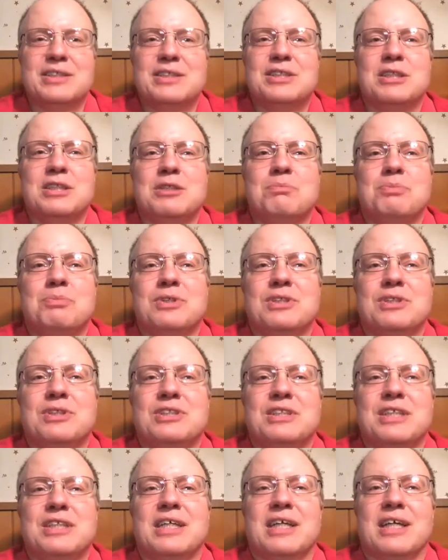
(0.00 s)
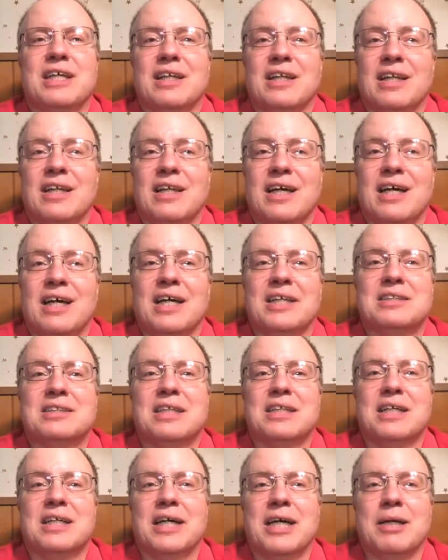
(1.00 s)
She puts in a lot of
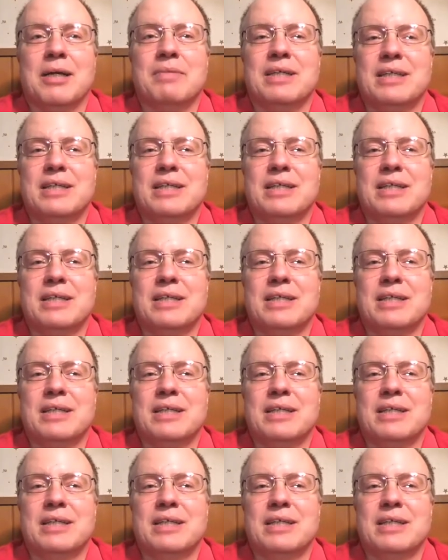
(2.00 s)
time.